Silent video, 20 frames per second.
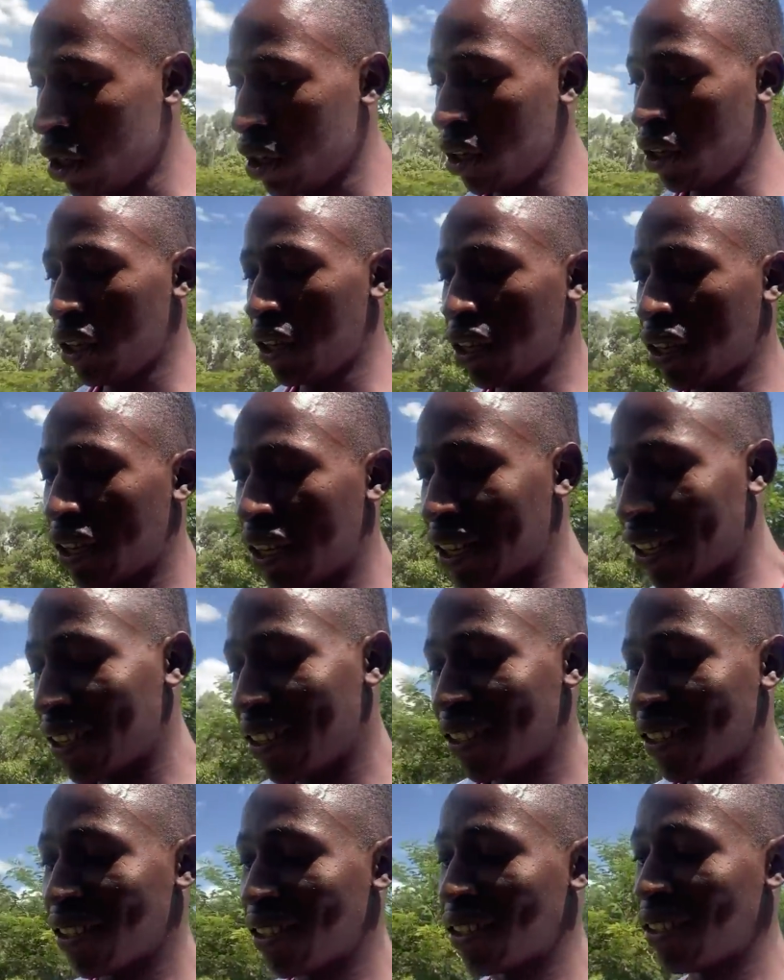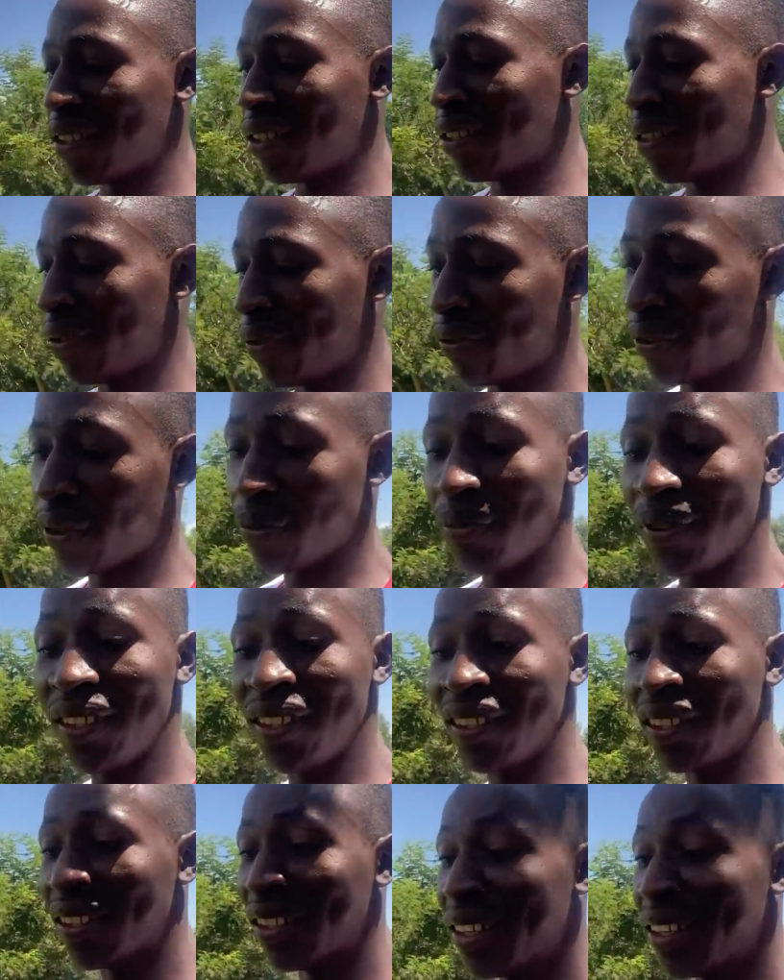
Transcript: Yeah guys, for me